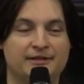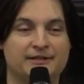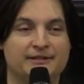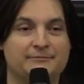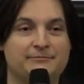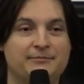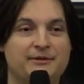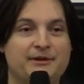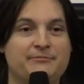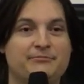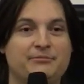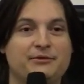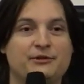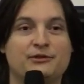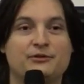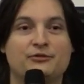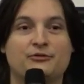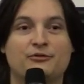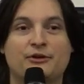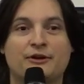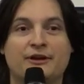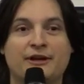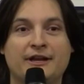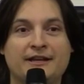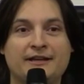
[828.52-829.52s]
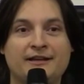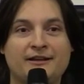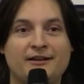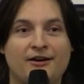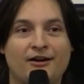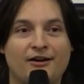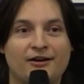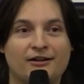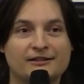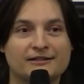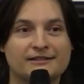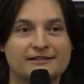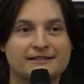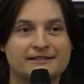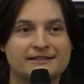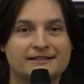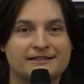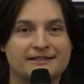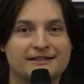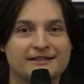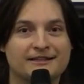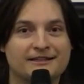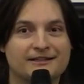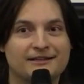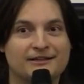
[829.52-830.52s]
Because people who are in
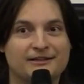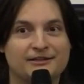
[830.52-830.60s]
cults